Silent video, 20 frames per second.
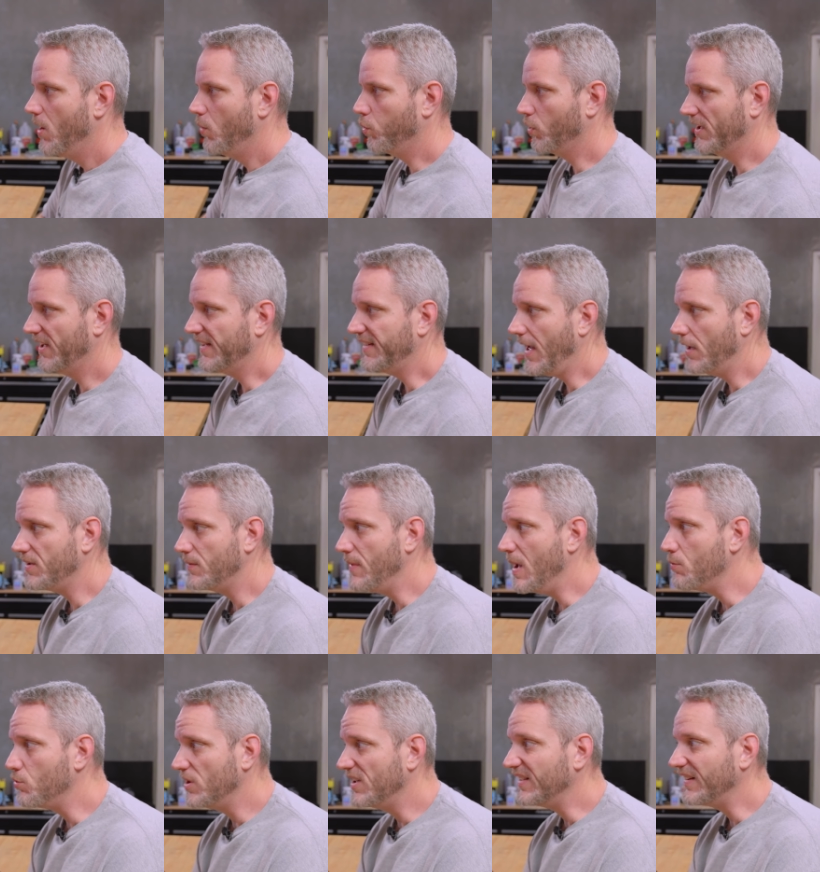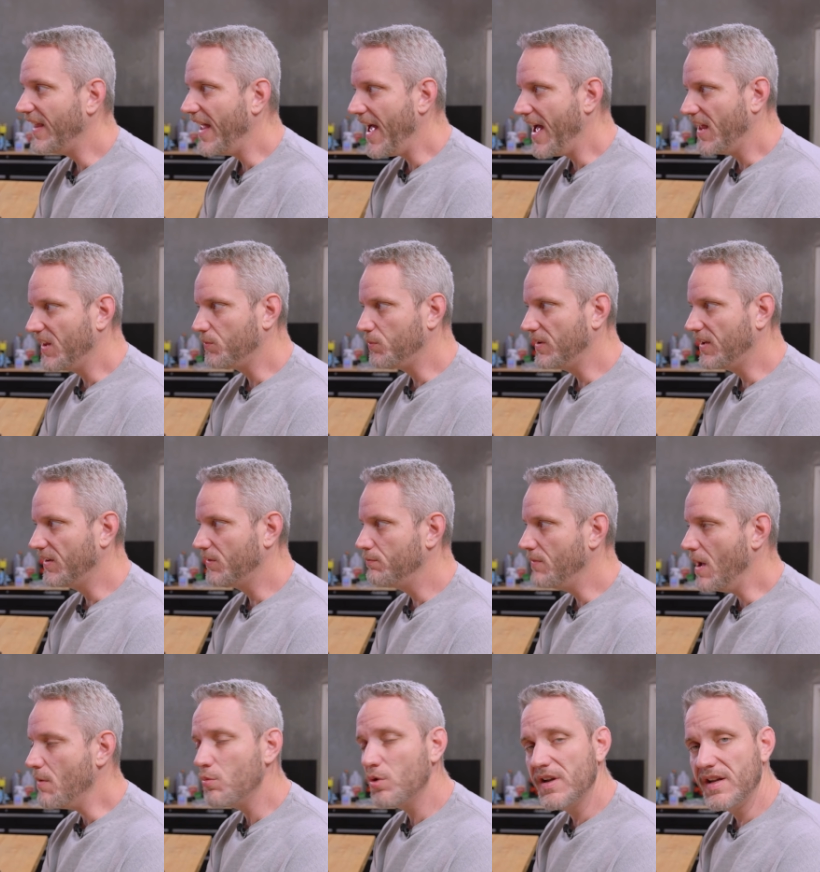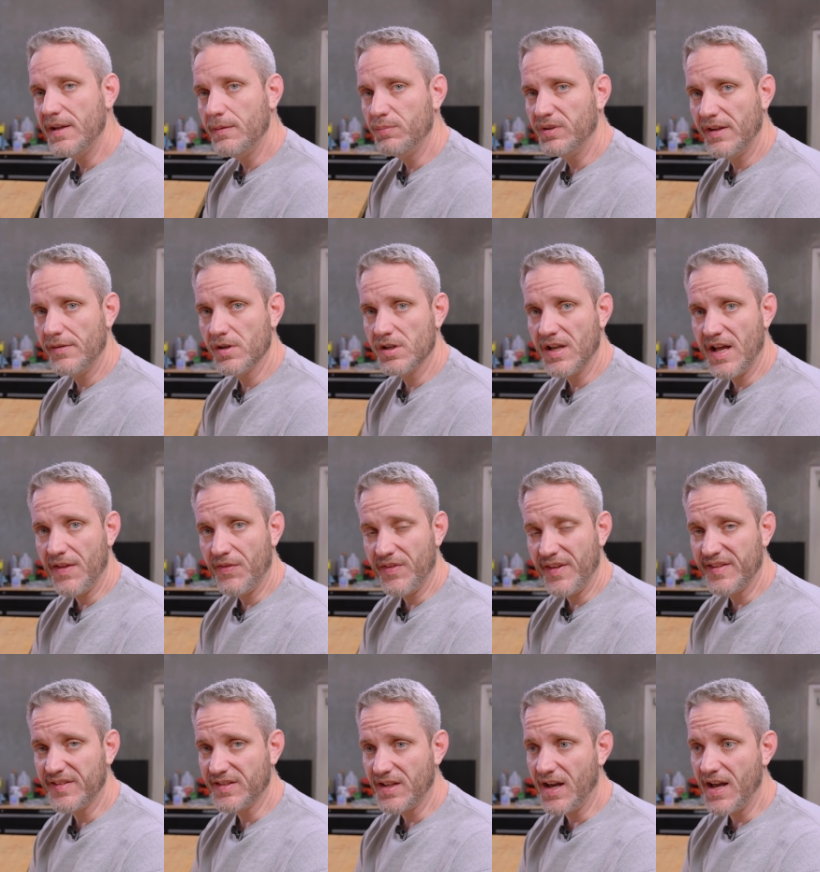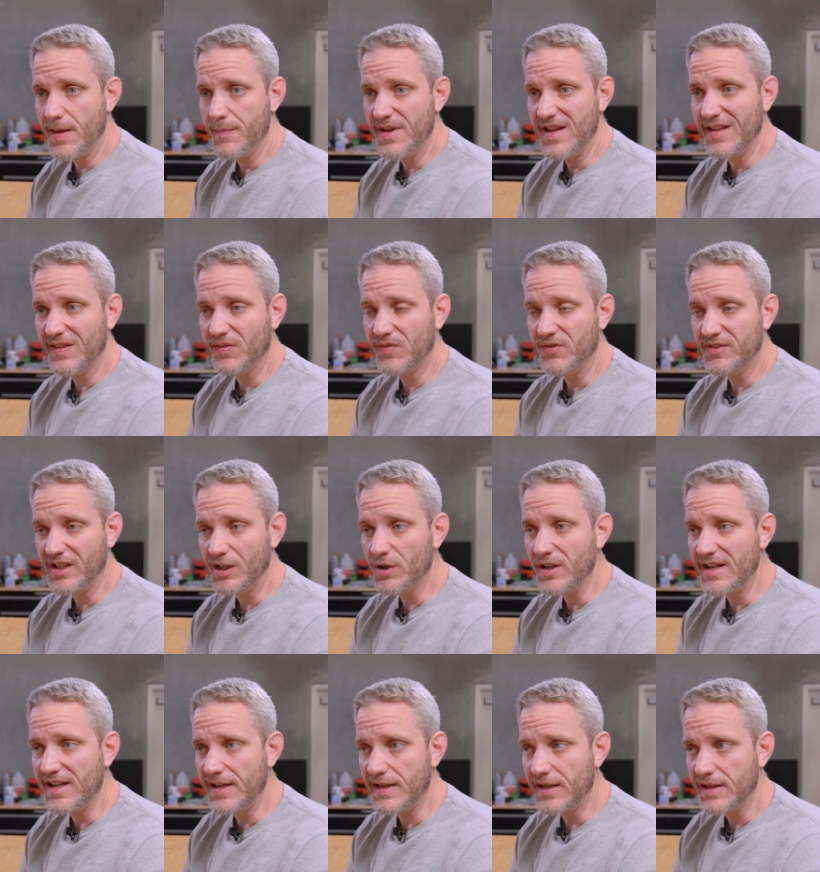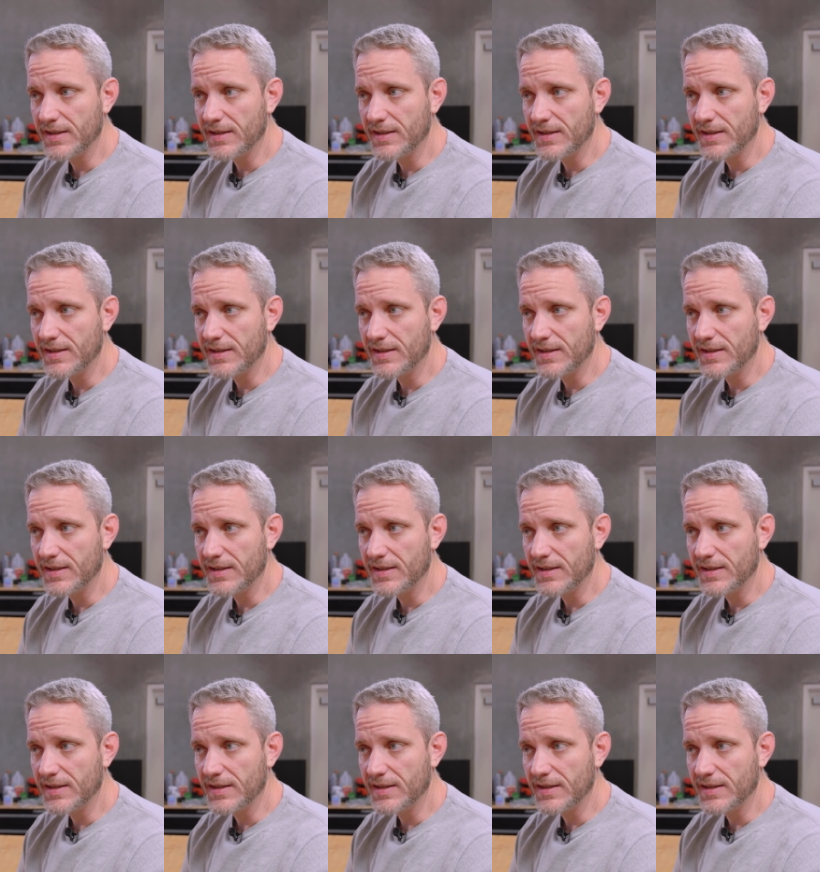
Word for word: We're gonna get down to memory last because memory, believe it or not, this time is very